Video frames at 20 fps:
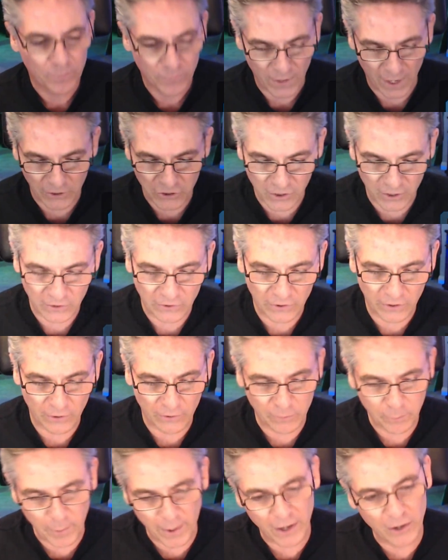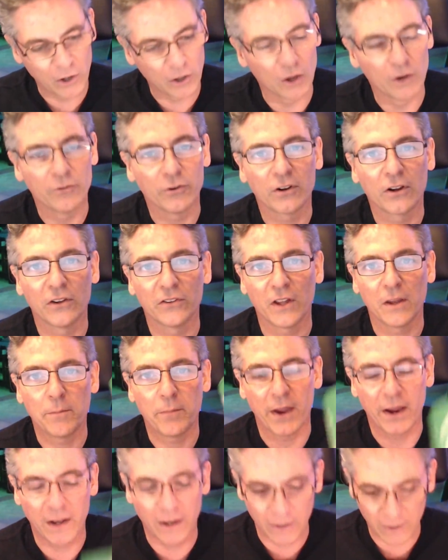As you can see, there's paint all over it because I
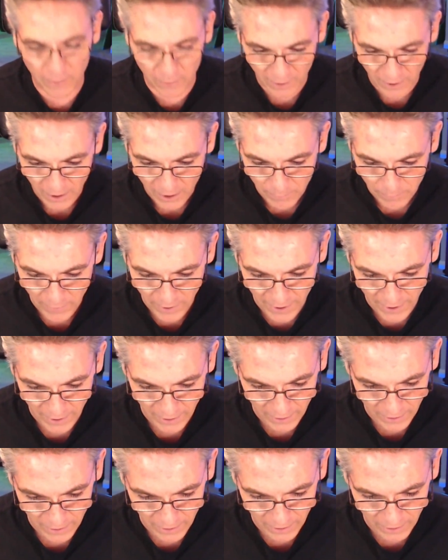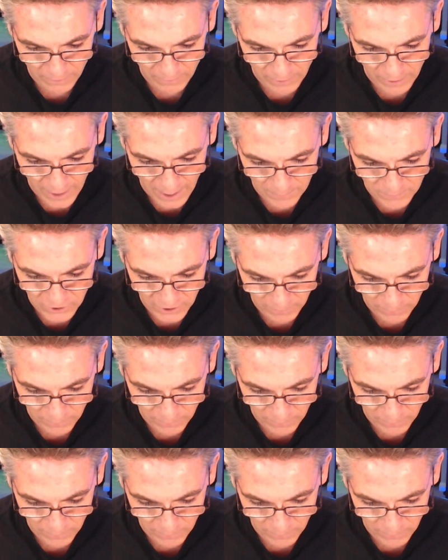painted my uh, object,